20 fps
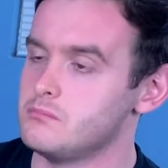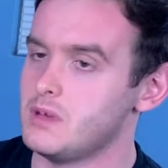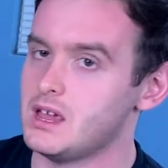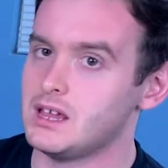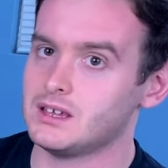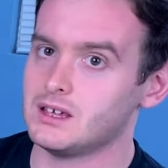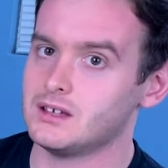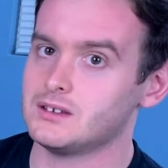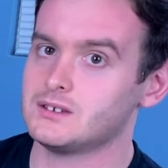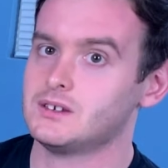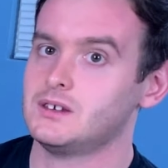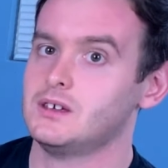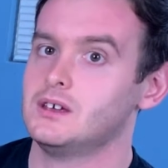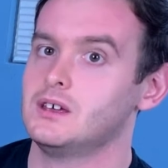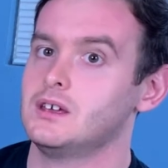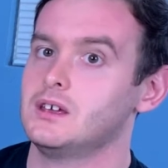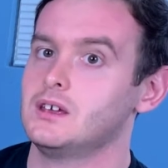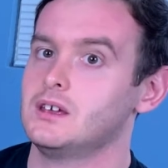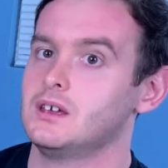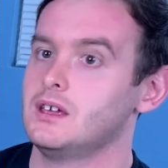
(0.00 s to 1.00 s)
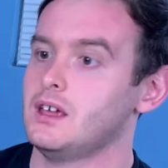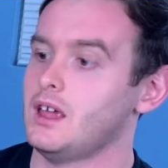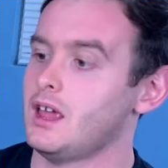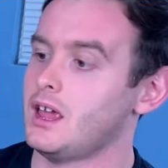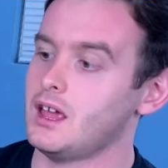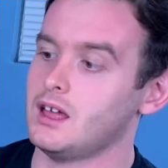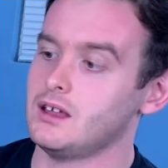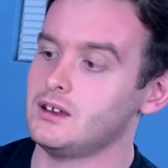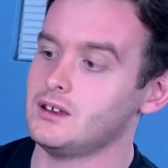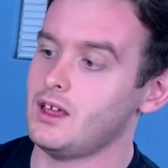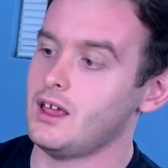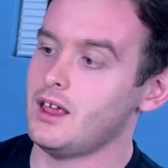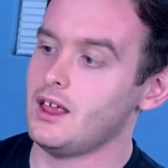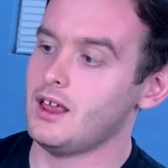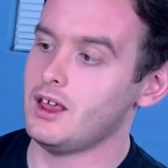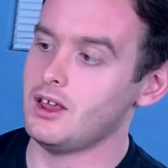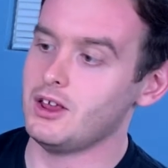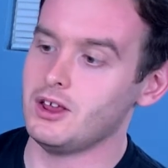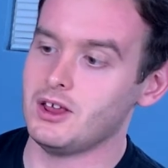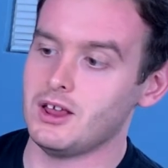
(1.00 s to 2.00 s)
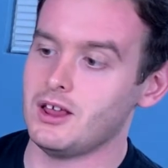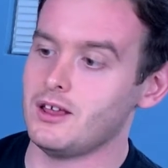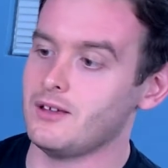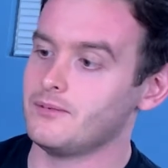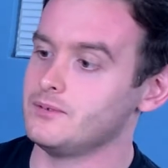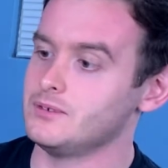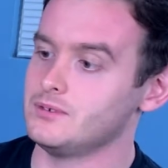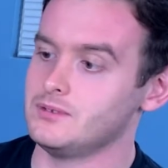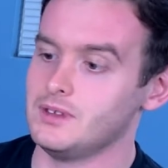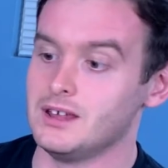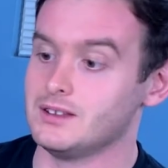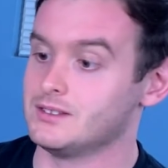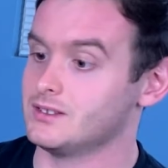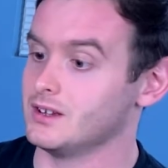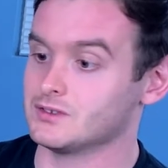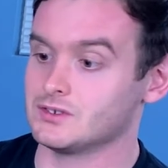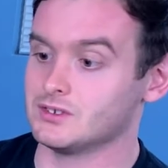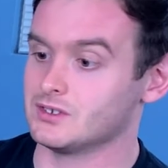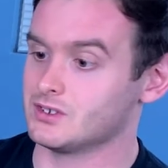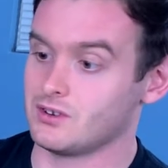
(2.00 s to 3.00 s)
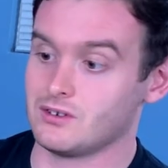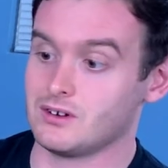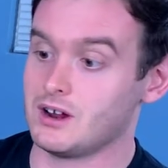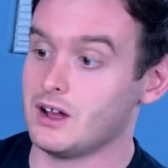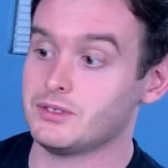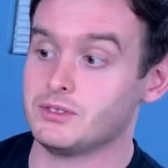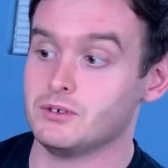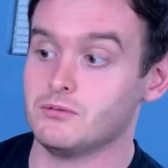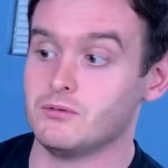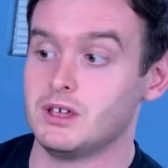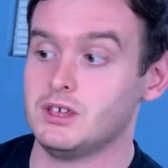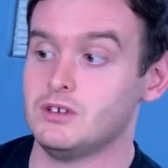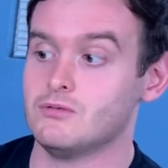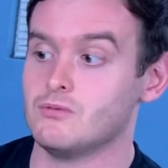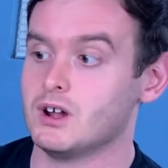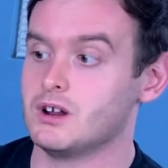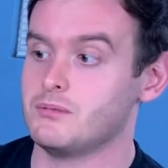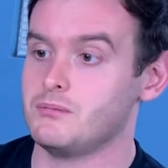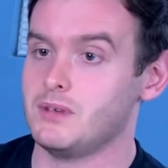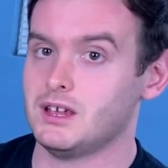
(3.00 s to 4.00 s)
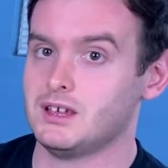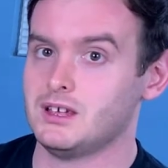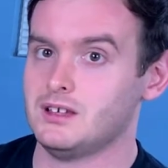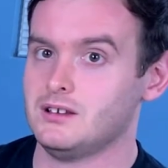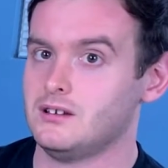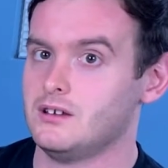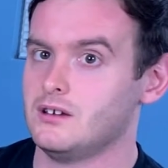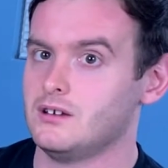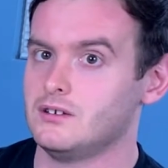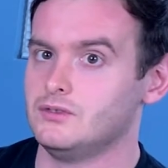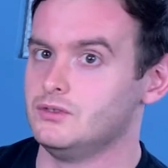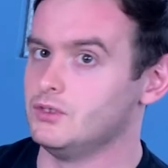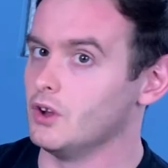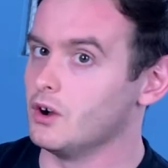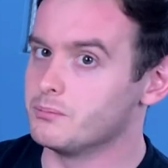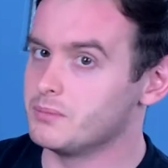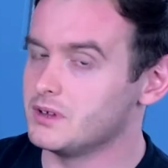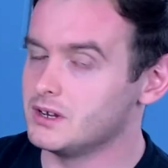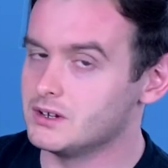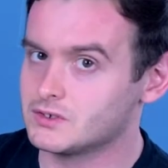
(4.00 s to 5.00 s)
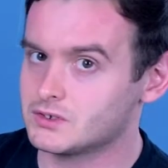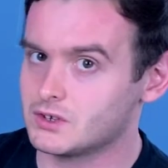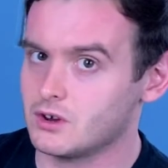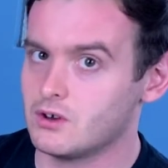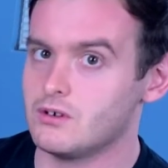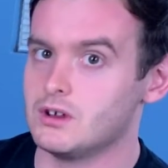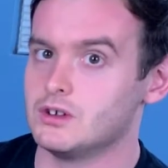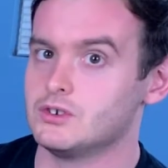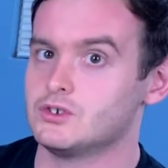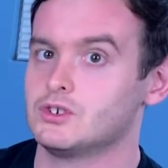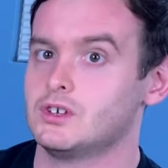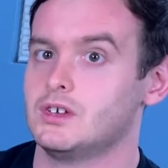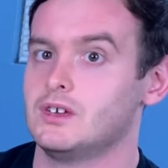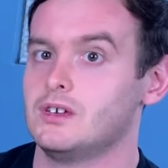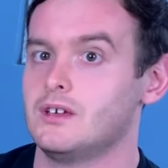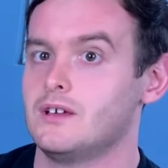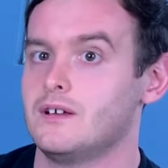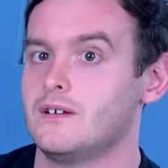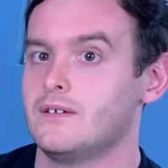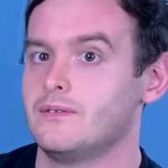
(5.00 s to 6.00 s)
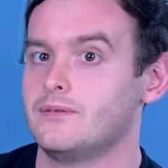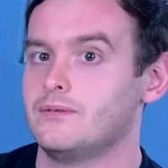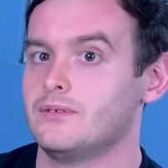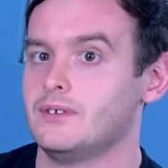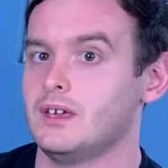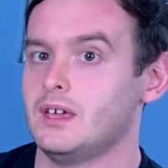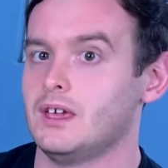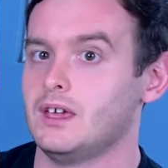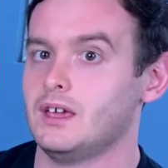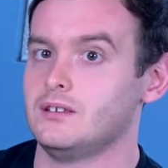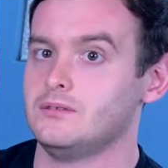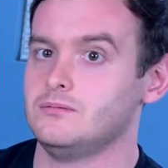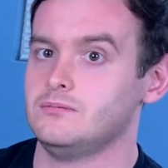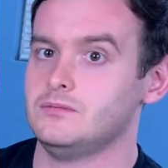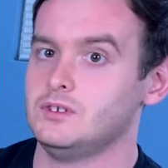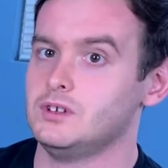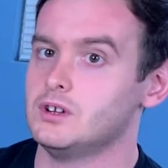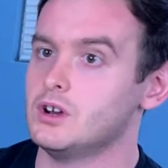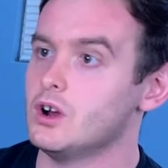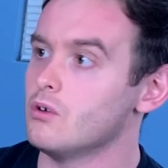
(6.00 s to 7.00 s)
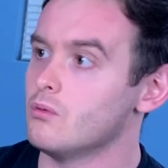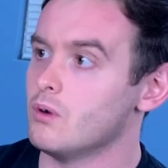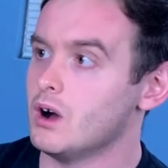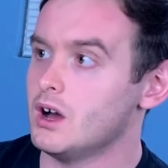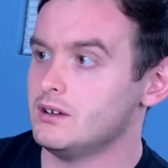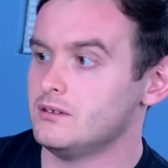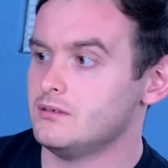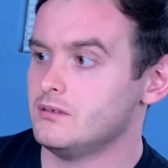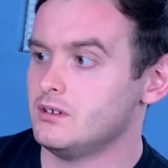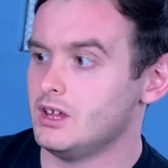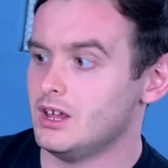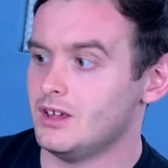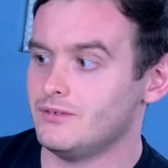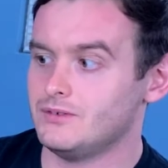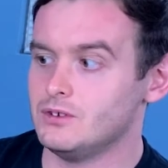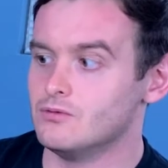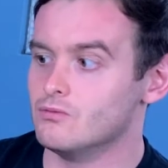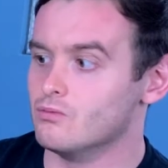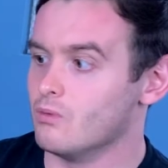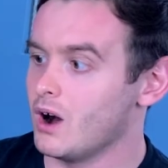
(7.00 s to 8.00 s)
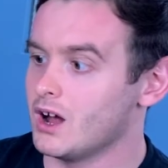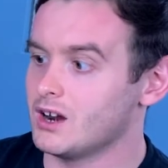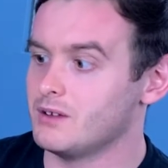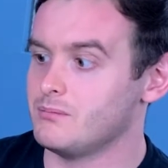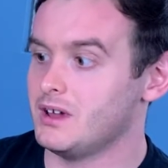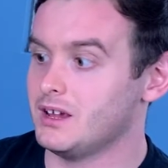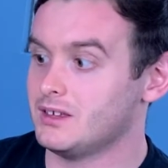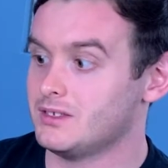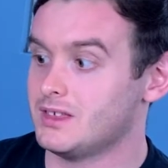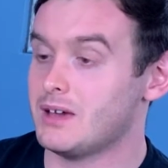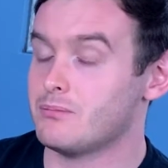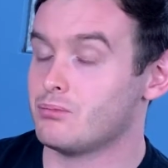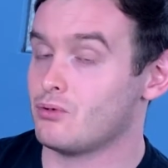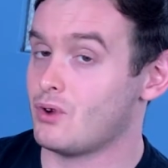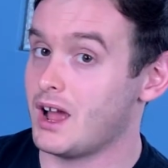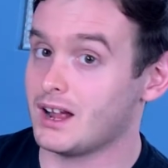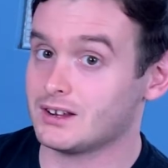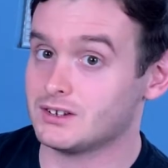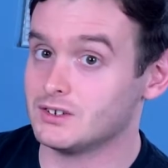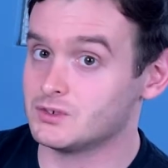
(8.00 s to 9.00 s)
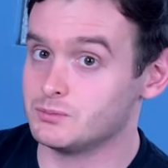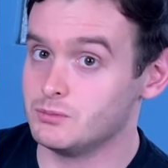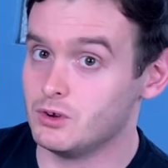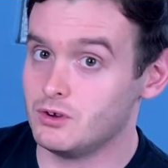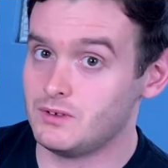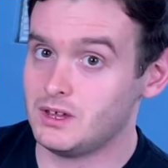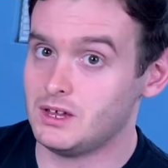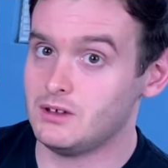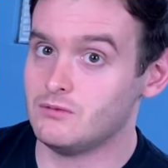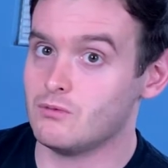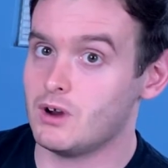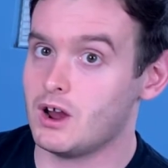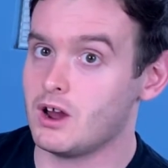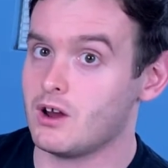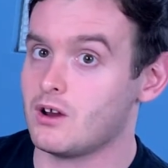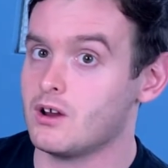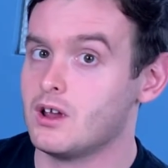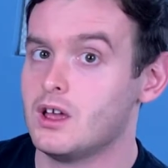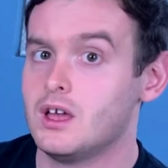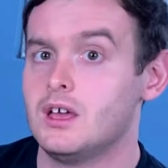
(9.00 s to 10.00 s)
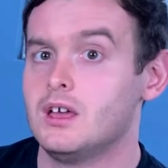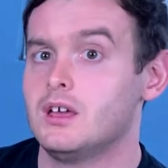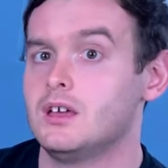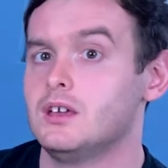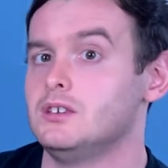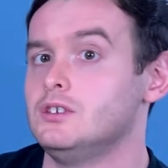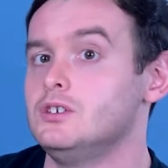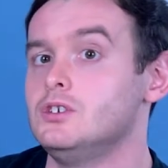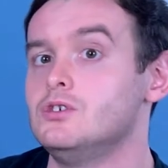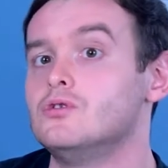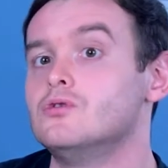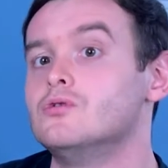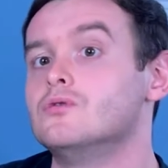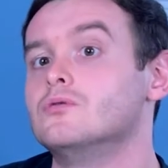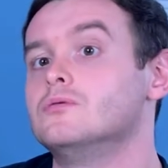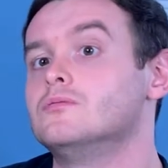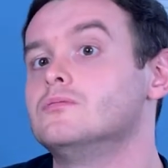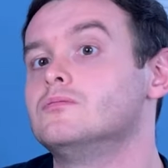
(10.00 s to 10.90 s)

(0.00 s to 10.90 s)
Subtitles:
it. And if it doesn't turn out the way you want to make it, don't be discouraged. And you know what? If you want to make that practice movie where you